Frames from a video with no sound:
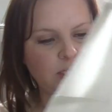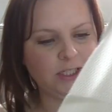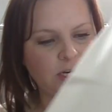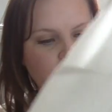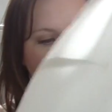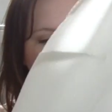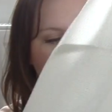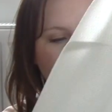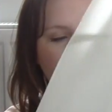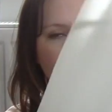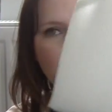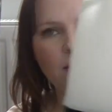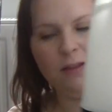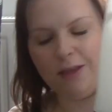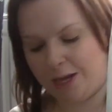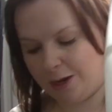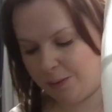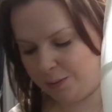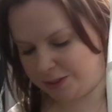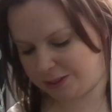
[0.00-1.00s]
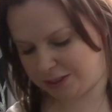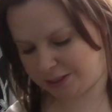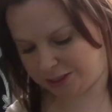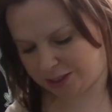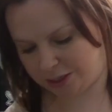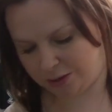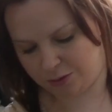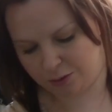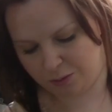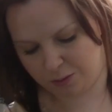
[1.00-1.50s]
just hoping that it would
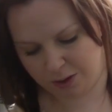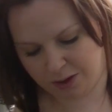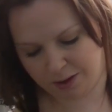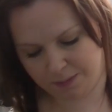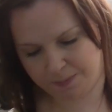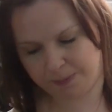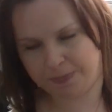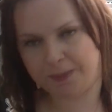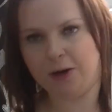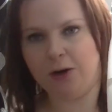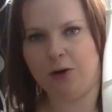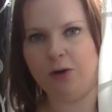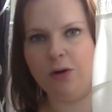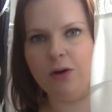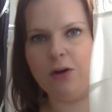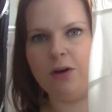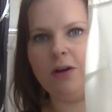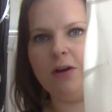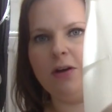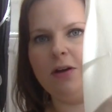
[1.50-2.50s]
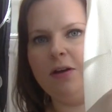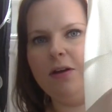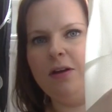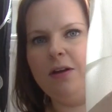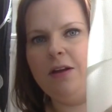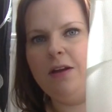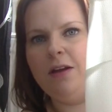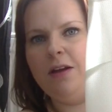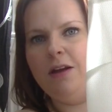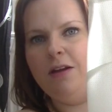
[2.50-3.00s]
still look
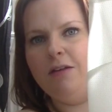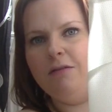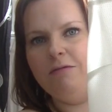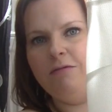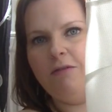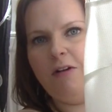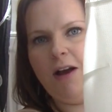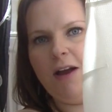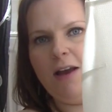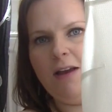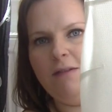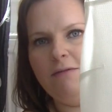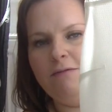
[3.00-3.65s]
right